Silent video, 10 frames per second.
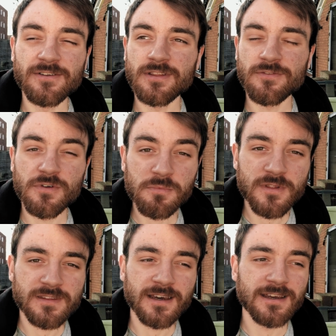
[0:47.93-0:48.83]
the film
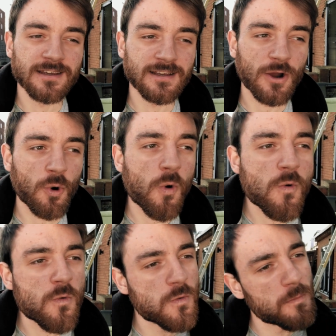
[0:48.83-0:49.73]
that I
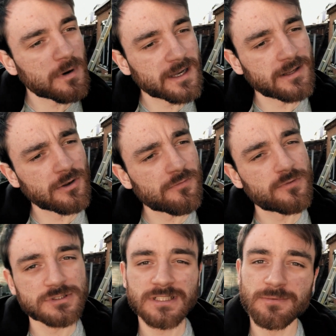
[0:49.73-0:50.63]
owe my love
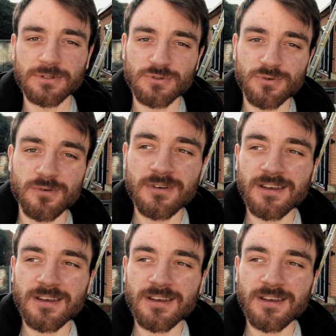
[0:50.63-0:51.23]
for cinema to,